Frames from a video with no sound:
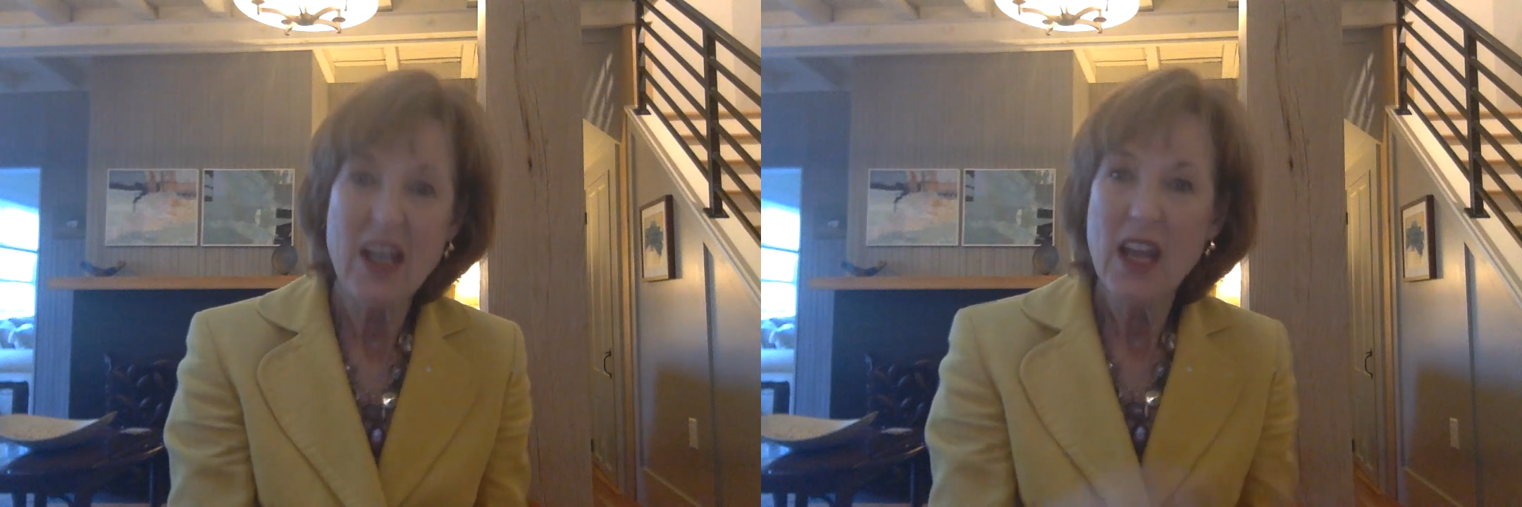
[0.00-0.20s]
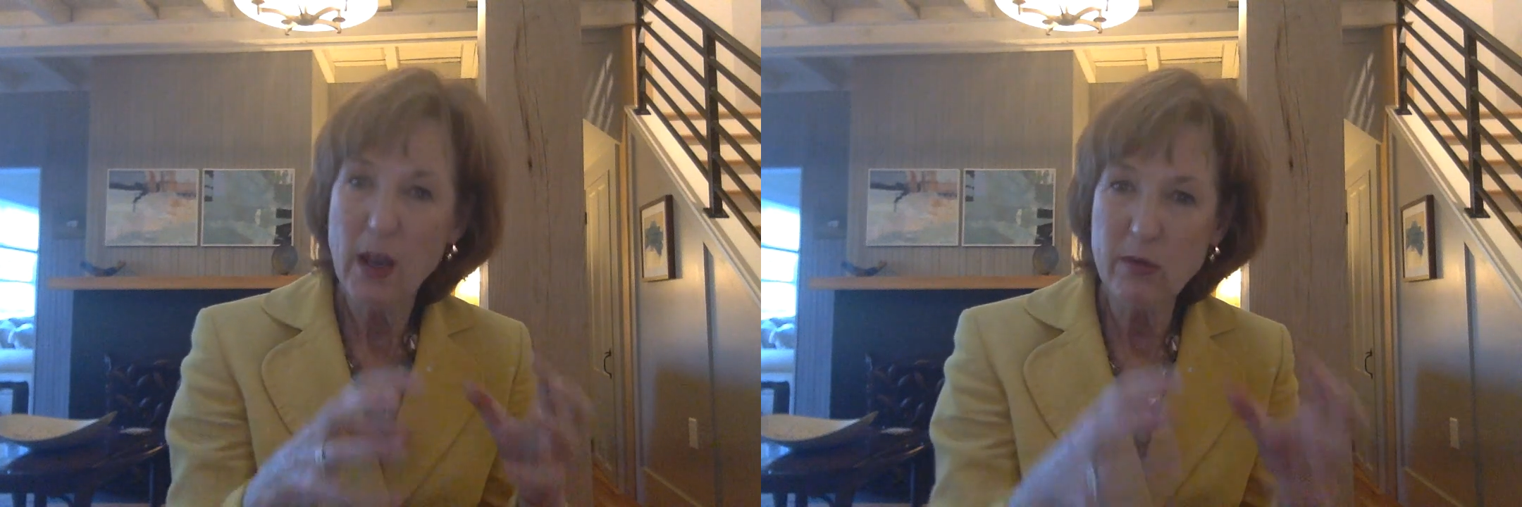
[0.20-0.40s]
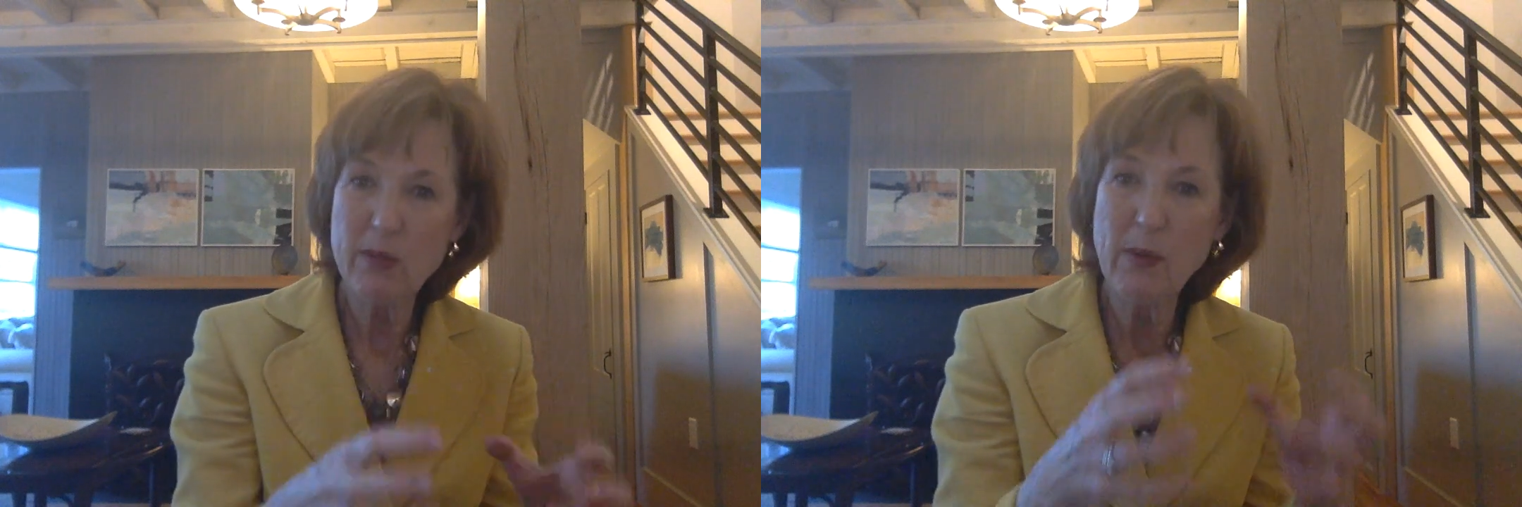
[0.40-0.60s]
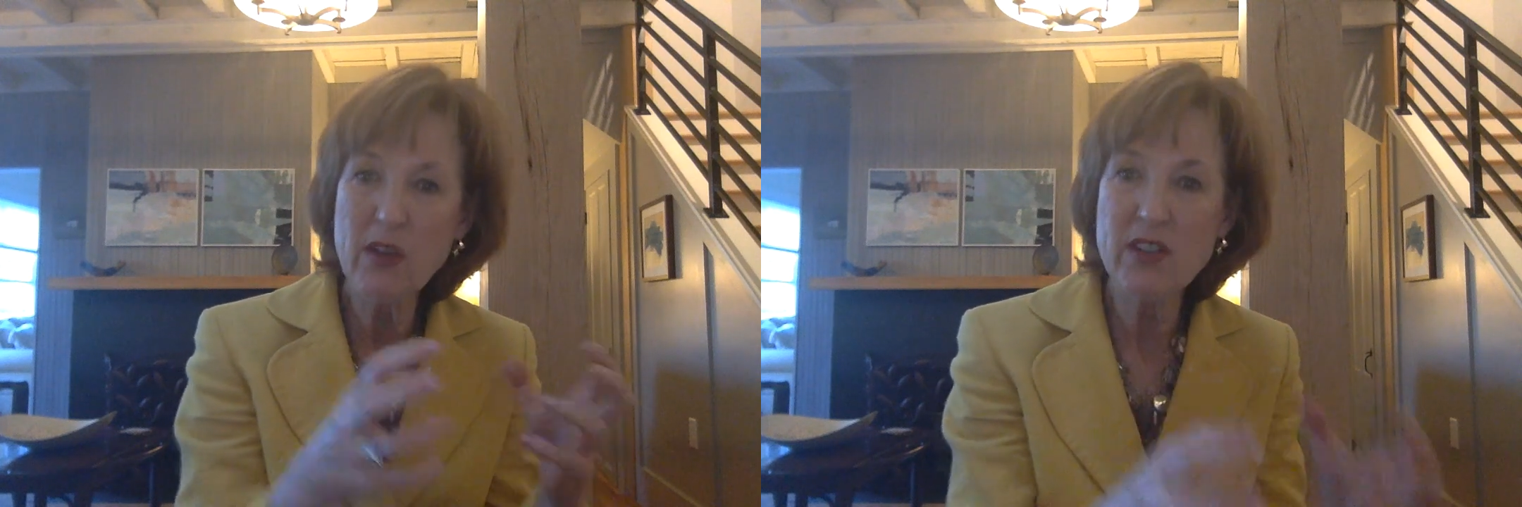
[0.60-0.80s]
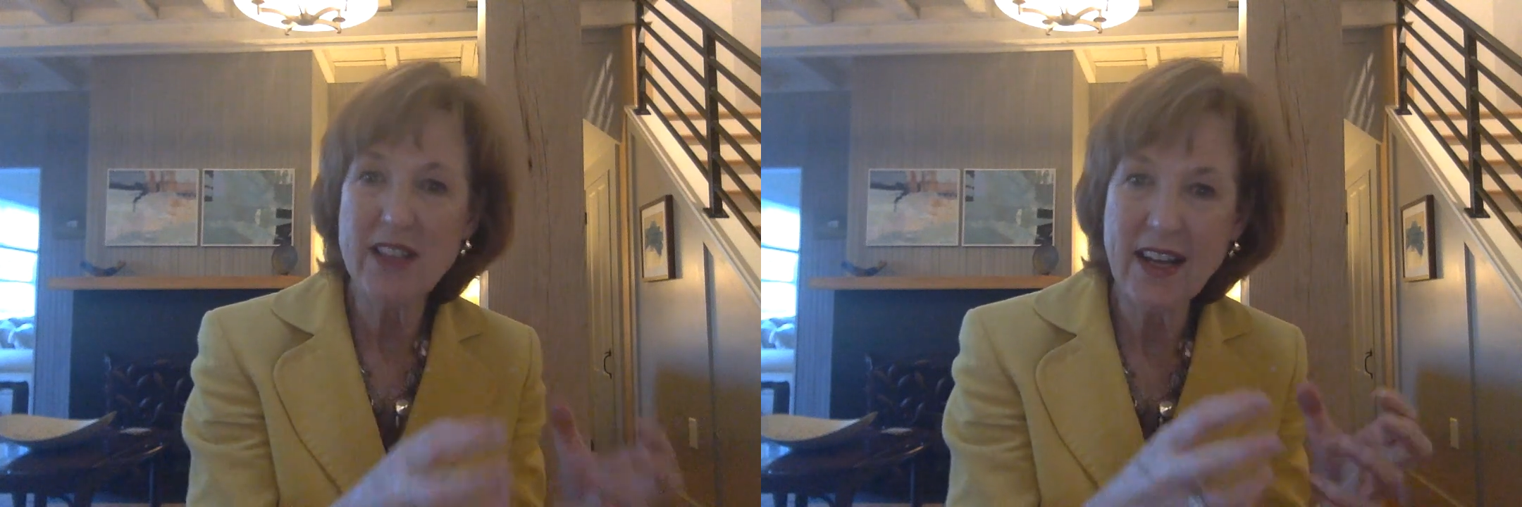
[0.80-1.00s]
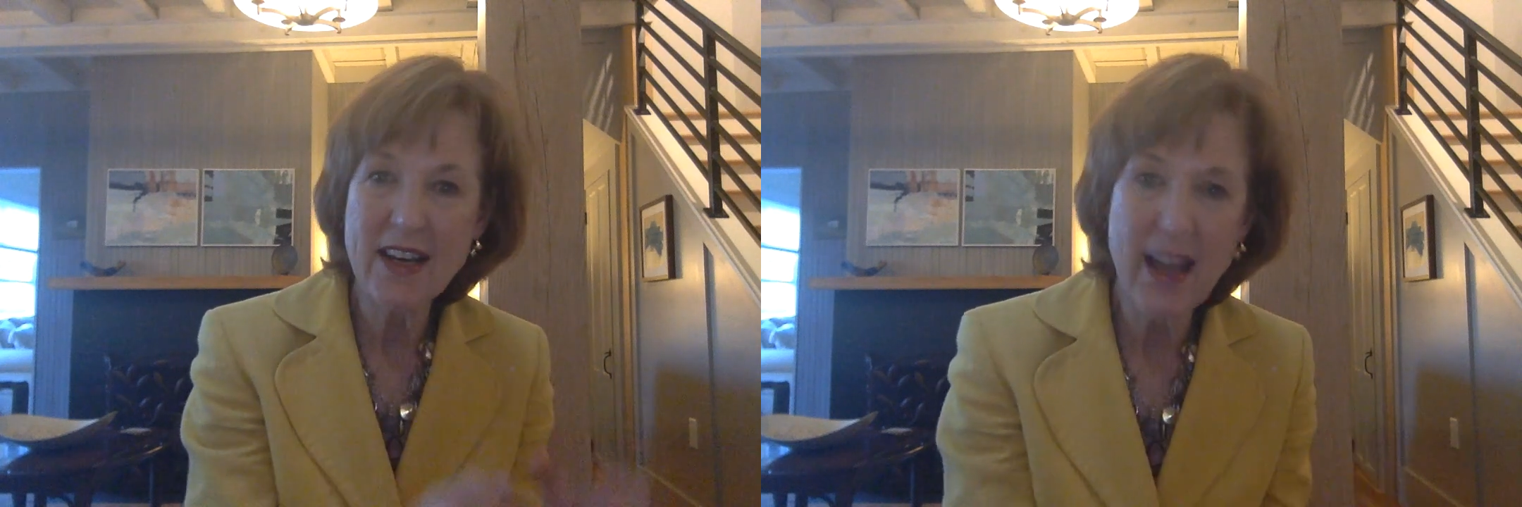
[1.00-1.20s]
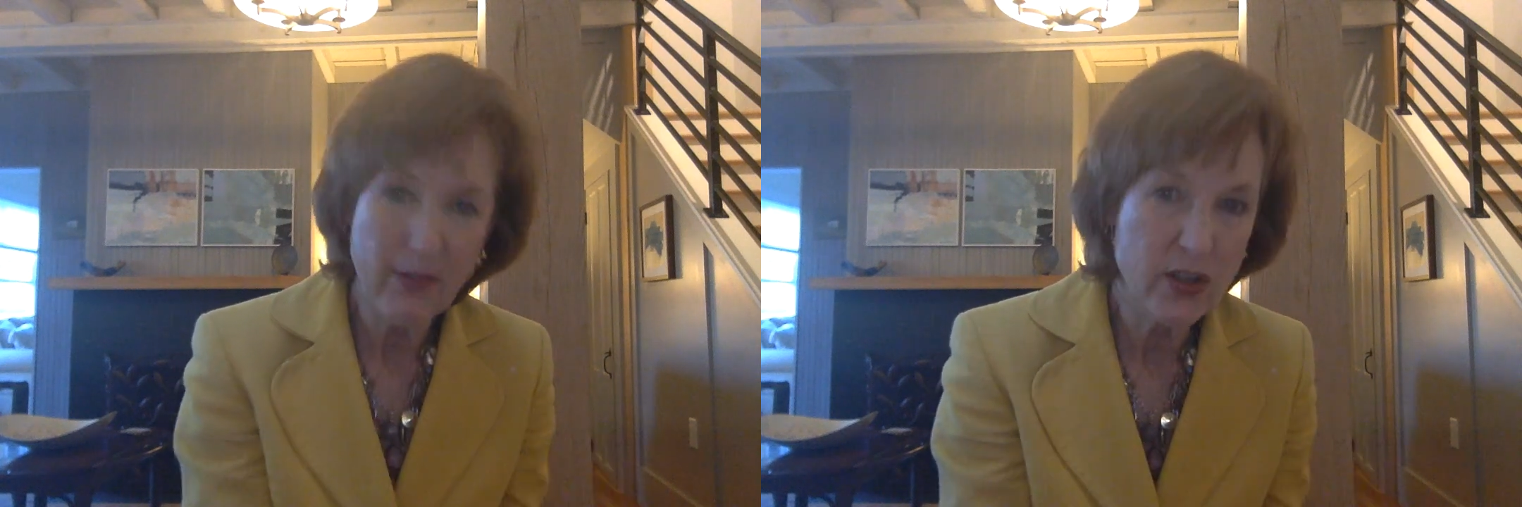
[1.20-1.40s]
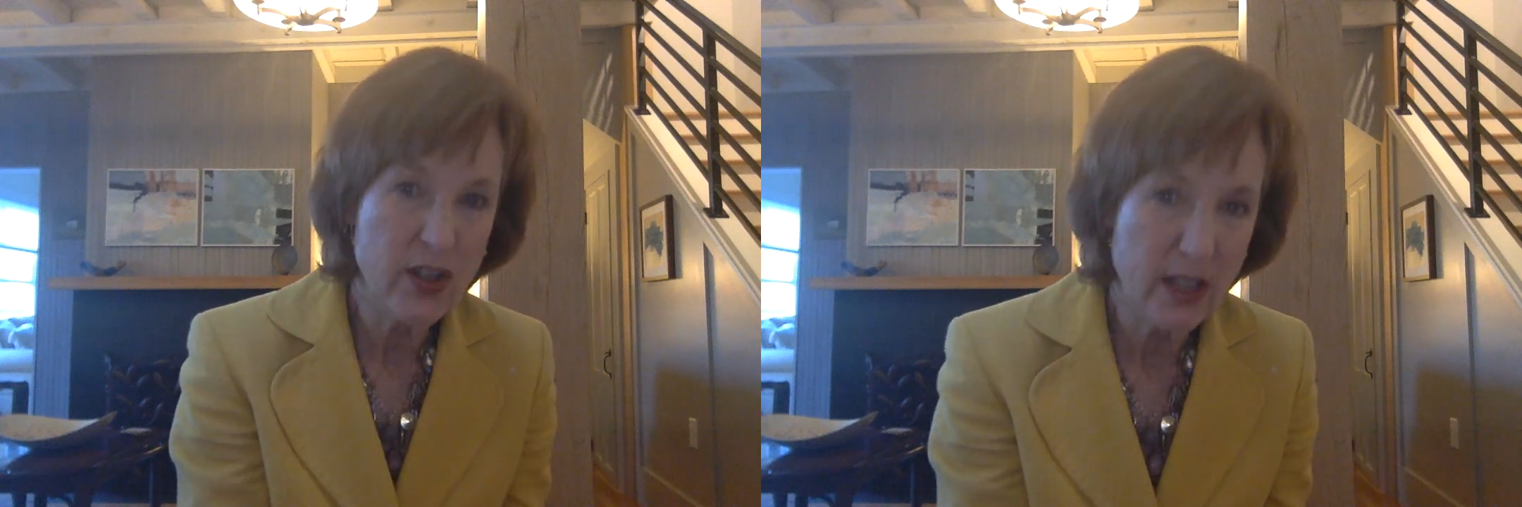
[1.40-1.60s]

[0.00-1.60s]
it was because they never did